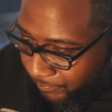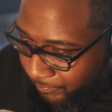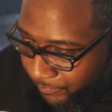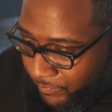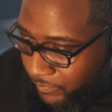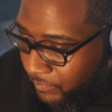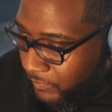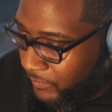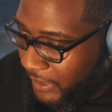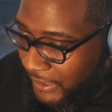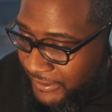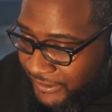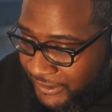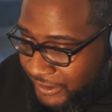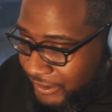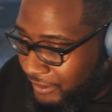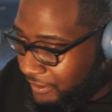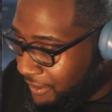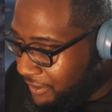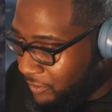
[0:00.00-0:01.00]
that's just
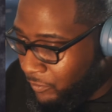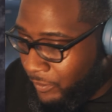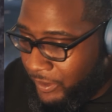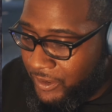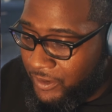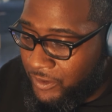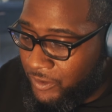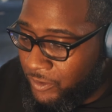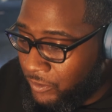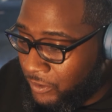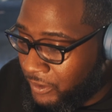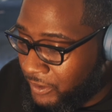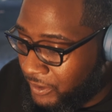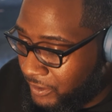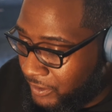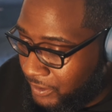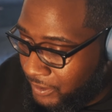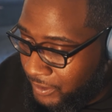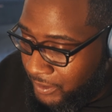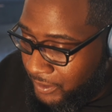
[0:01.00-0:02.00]
another way to do it.
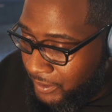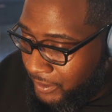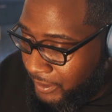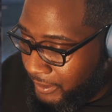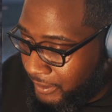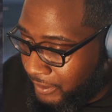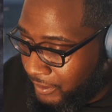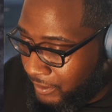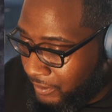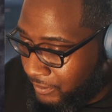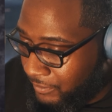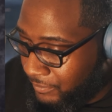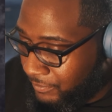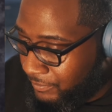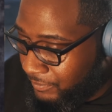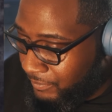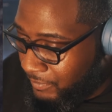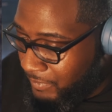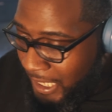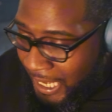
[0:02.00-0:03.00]
And
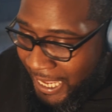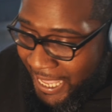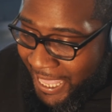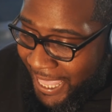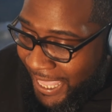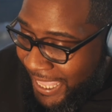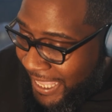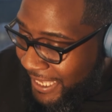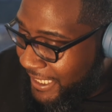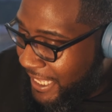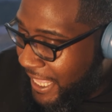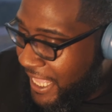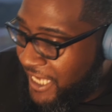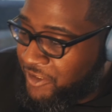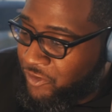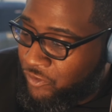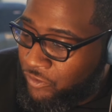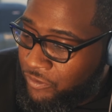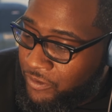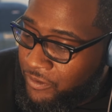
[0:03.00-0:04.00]
I add
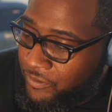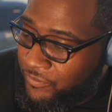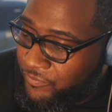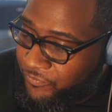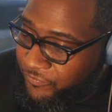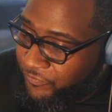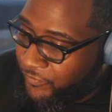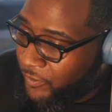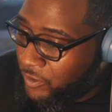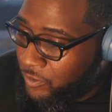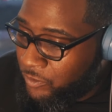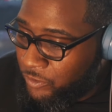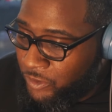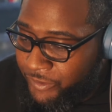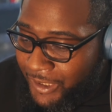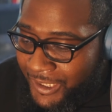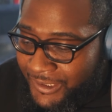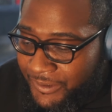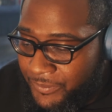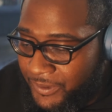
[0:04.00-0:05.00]
extra vocal
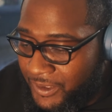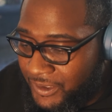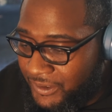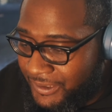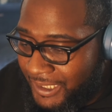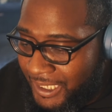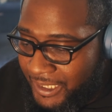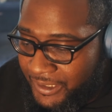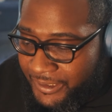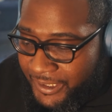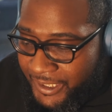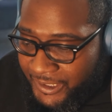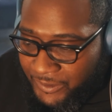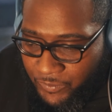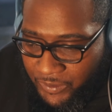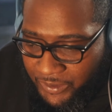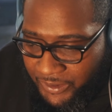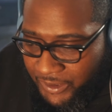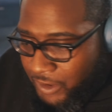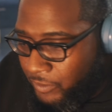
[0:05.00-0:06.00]
tracks because nowadays we
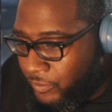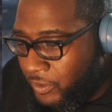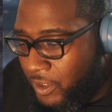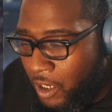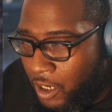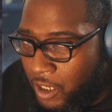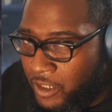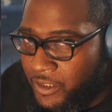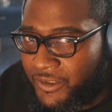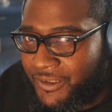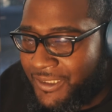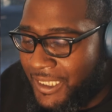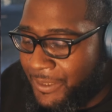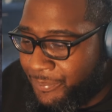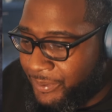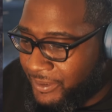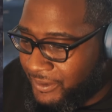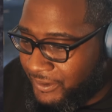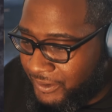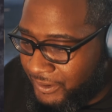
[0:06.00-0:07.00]
deal with artists that
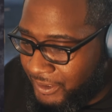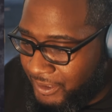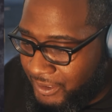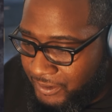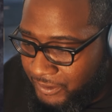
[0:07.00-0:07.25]
punch in.